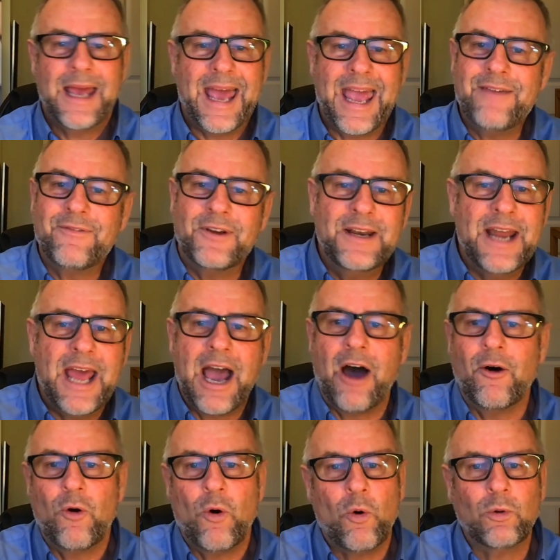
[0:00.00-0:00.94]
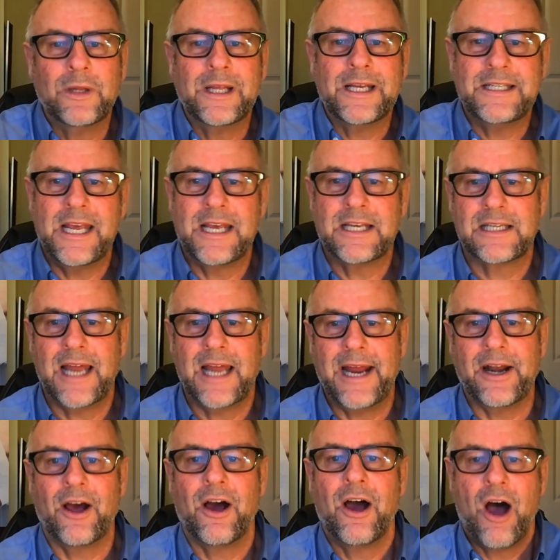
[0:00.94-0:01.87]
Even now, all these years
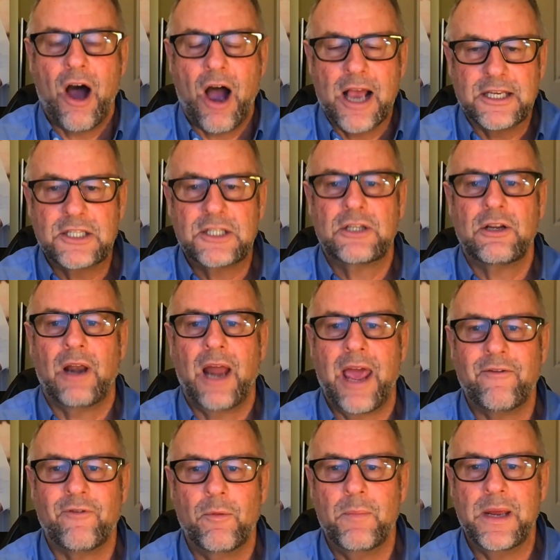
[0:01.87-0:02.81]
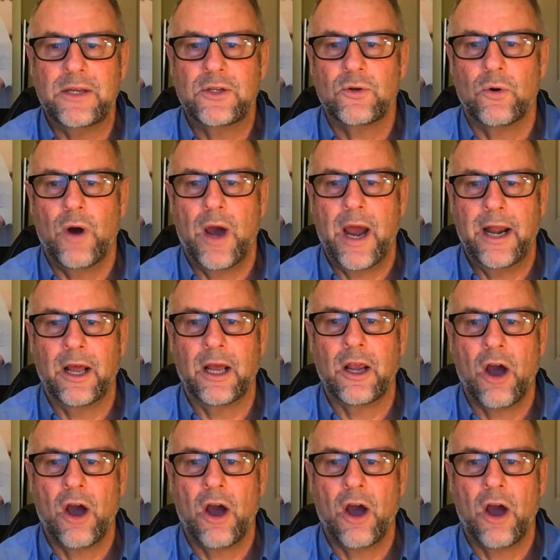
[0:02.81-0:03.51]
later, I still have a mentor and a